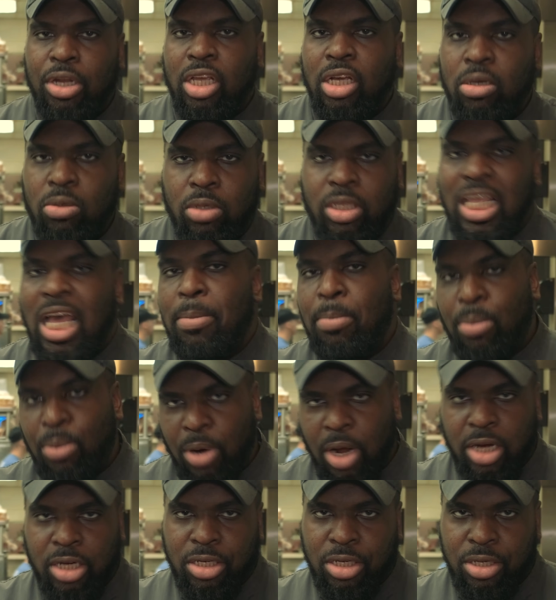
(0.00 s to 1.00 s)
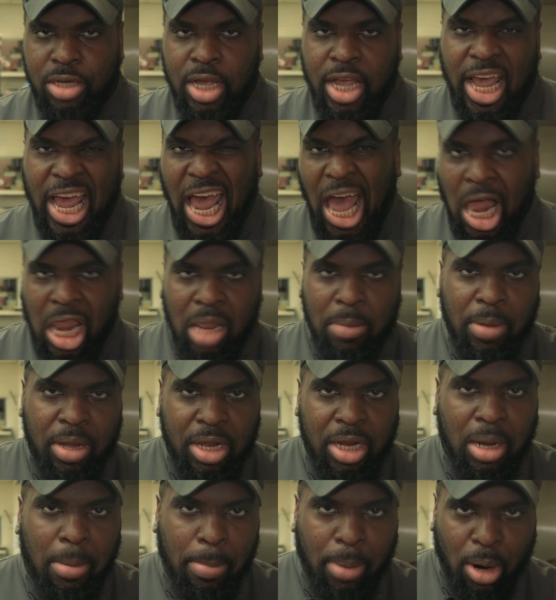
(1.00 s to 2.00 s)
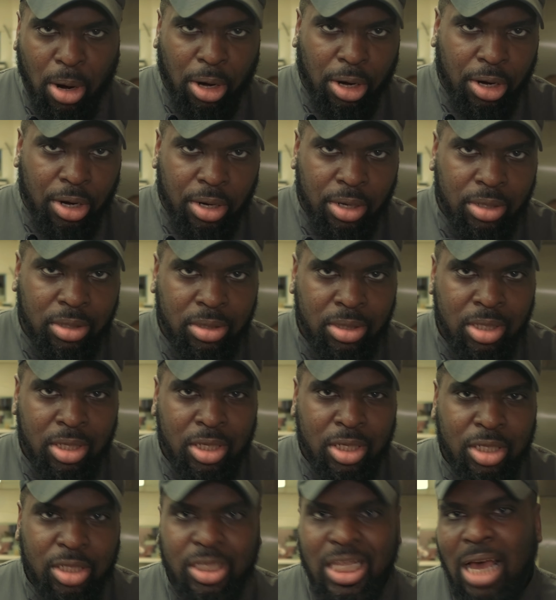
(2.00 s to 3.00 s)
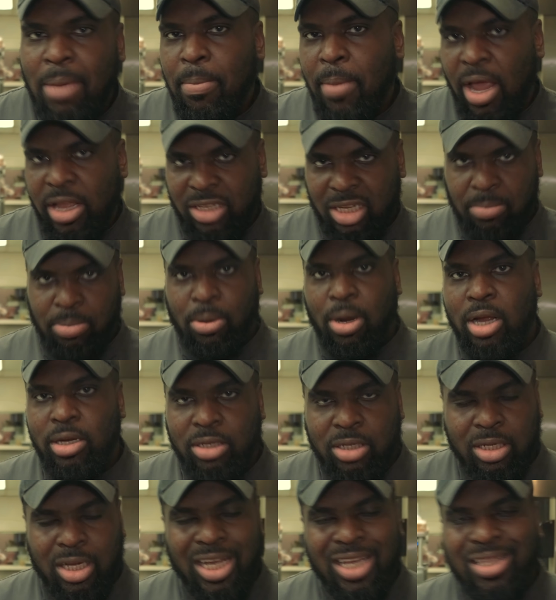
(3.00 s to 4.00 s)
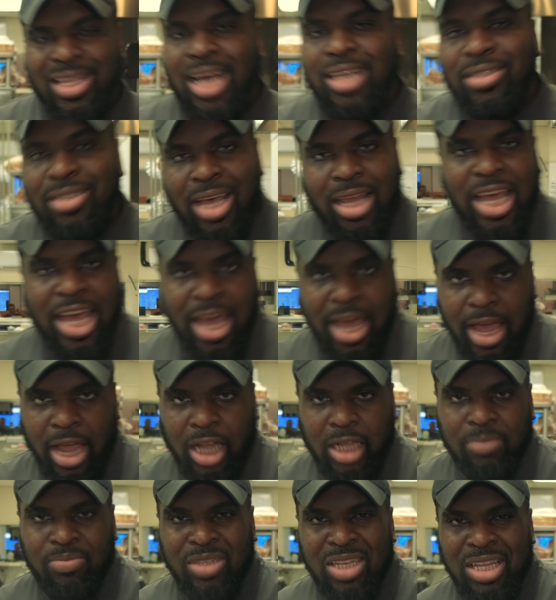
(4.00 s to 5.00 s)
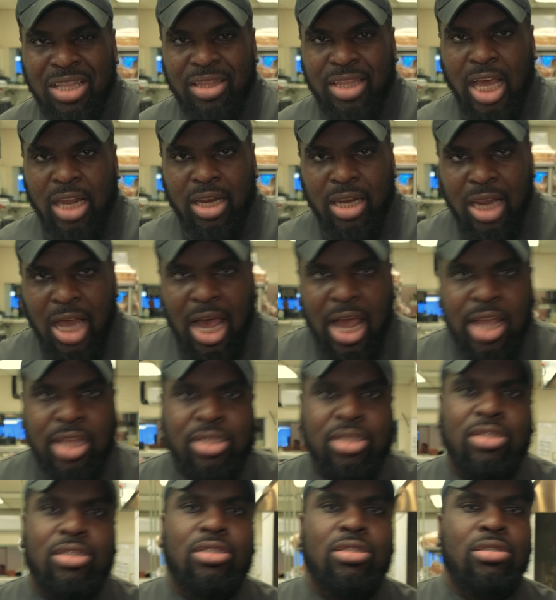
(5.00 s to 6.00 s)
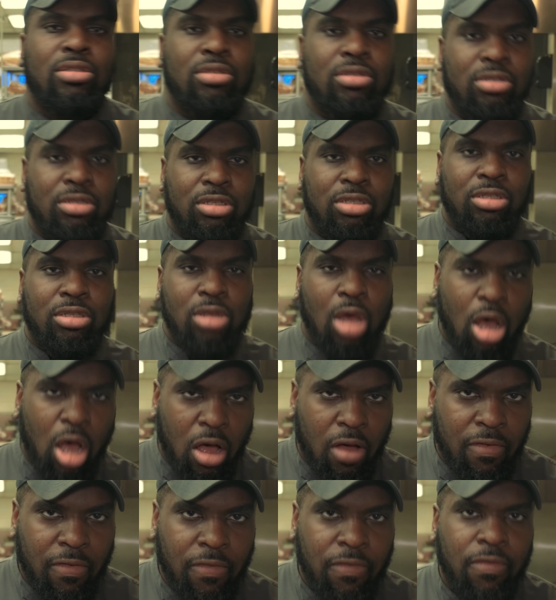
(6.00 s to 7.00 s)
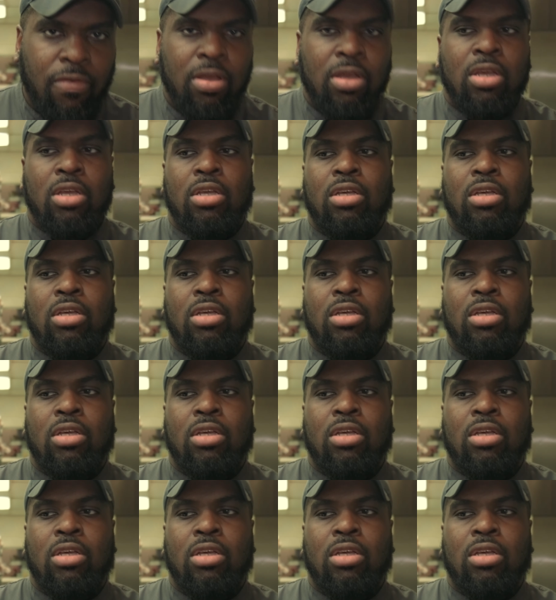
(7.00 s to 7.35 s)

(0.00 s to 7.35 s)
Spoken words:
know with that brunch element in a burger, that makes it brunch, and that's that egg. That nice, soft,